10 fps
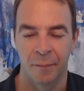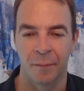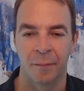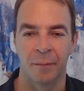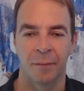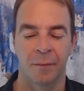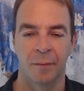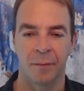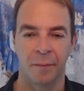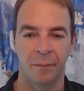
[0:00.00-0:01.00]

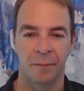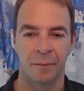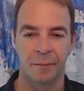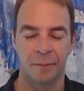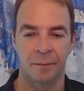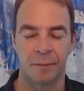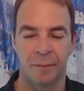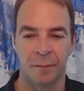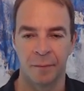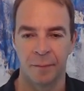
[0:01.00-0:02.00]

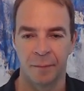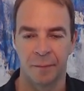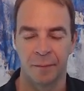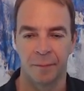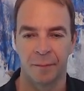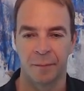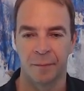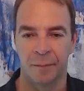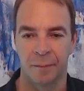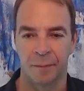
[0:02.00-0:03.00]

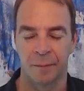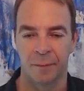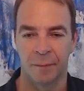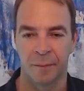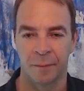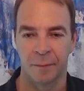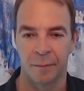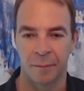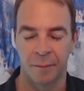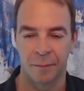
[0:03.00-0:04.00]

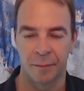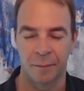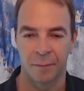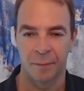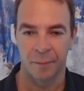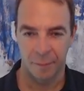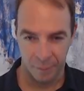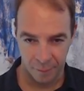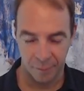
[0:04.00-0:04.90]
The person shown says nothing.